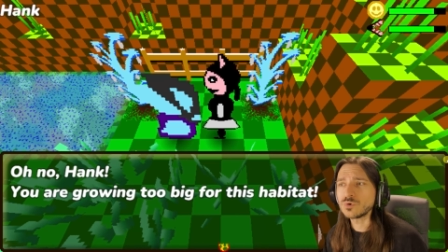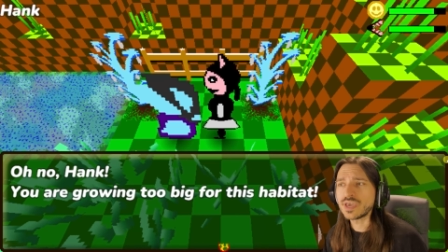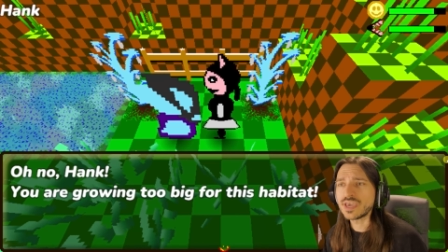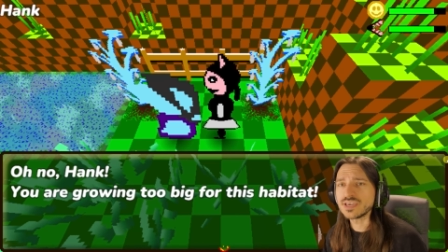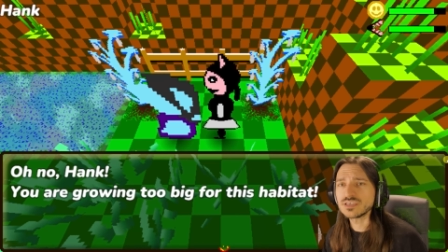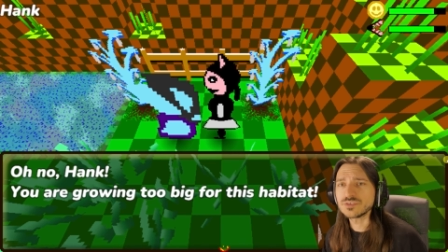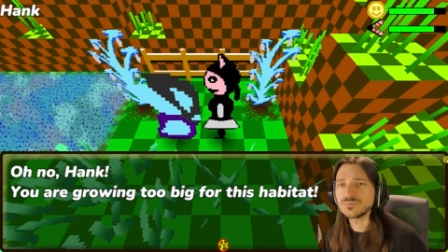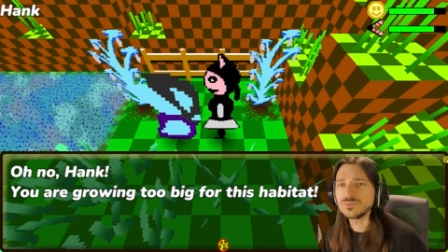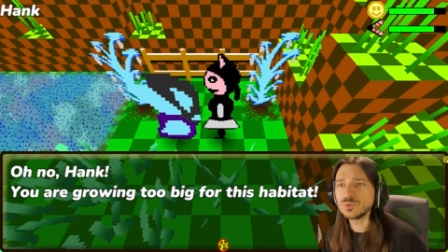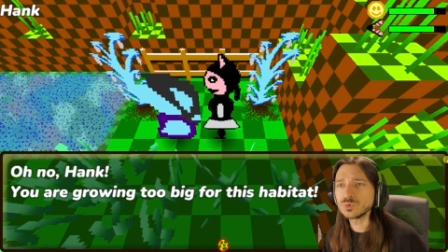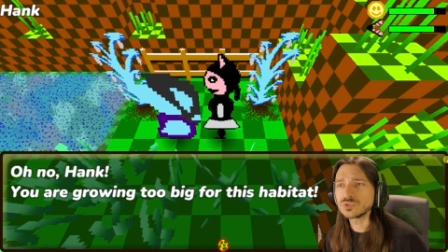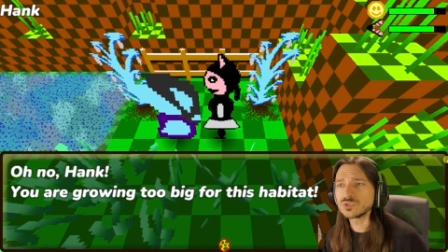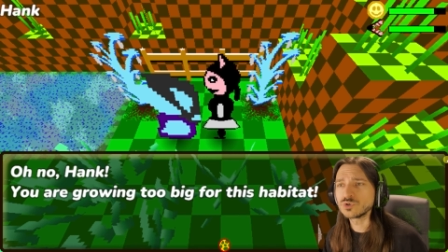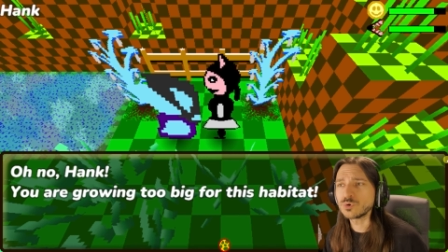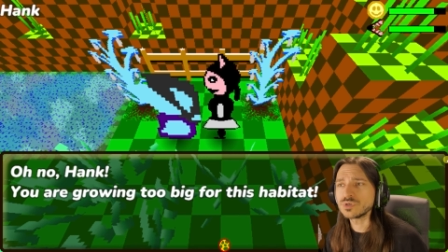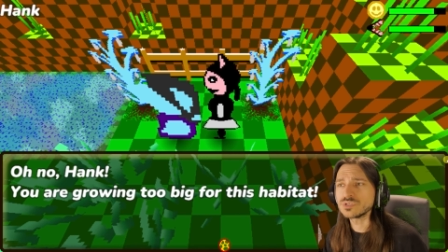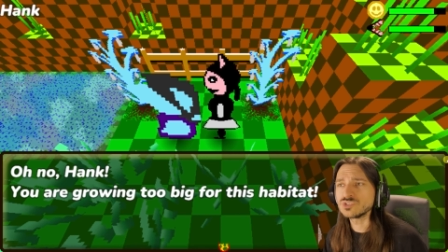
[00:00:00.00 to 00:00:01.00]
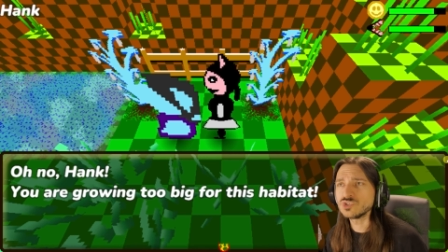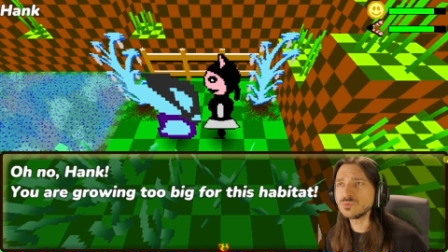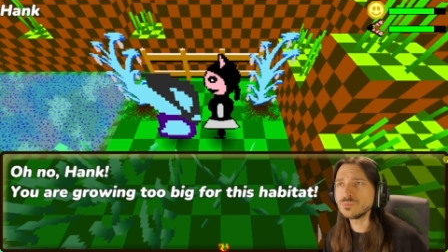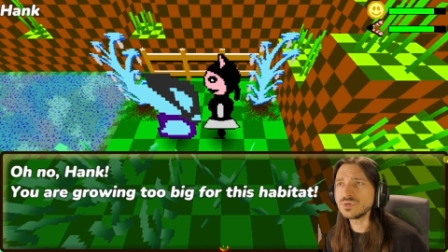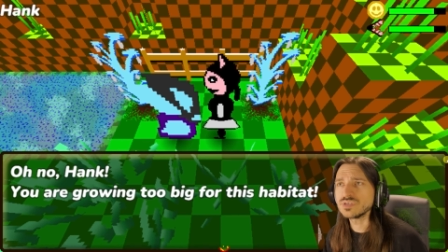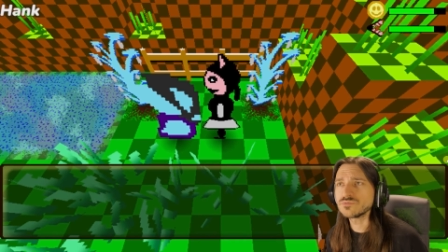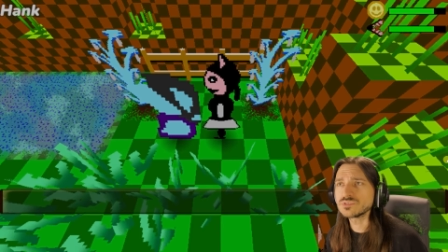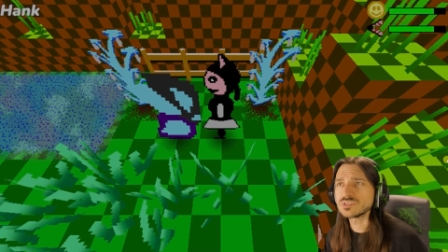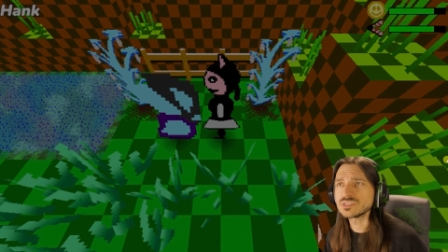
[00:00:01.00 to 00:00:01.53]
Hank, you are growing too
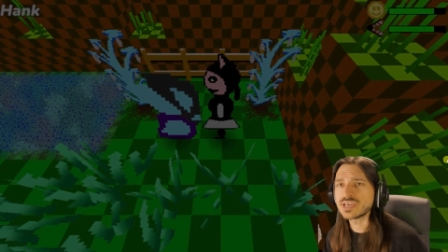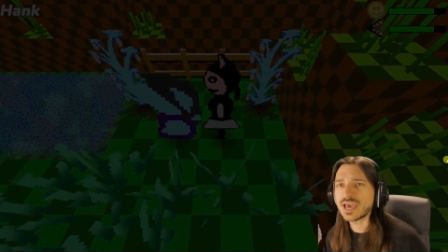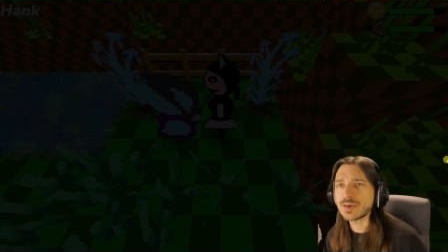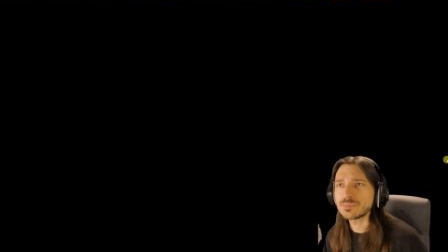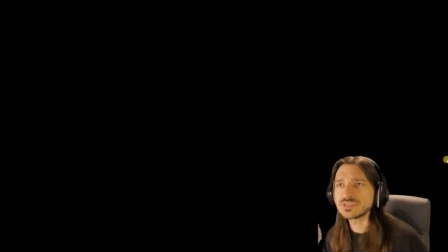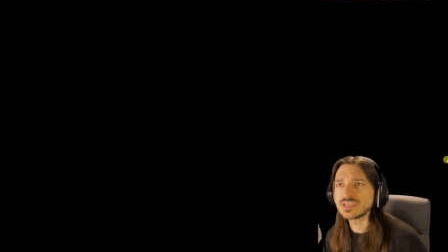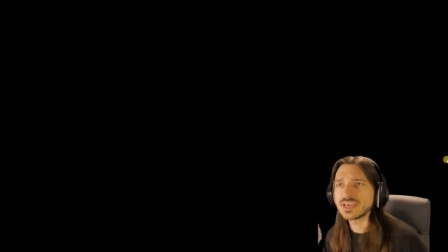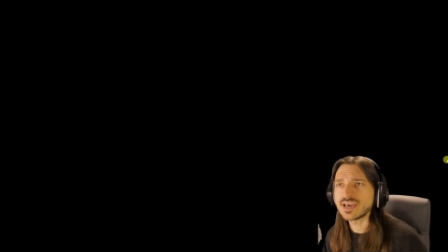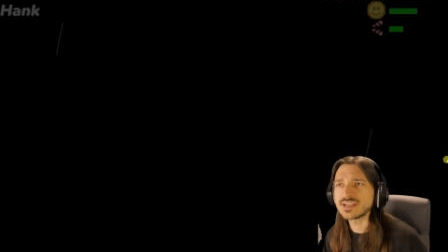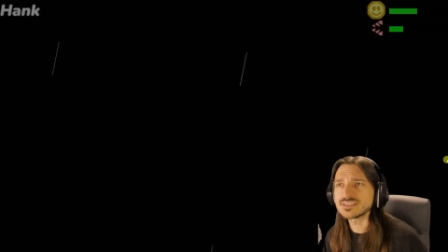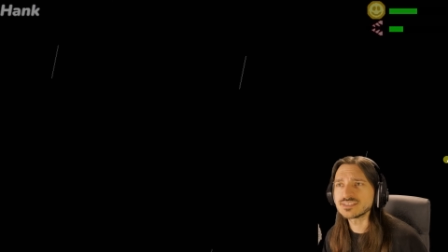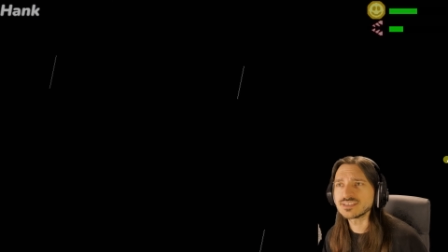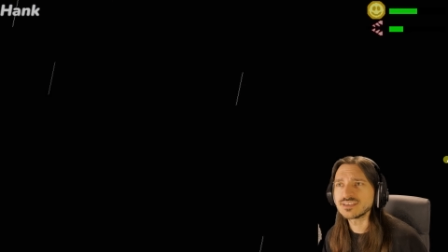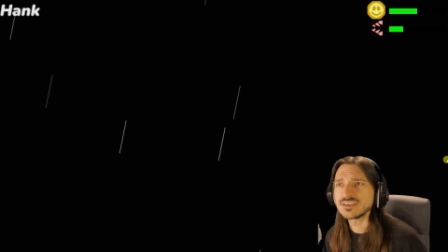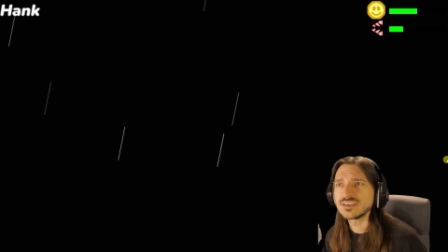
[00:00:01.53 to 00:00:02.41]
big for this habitat.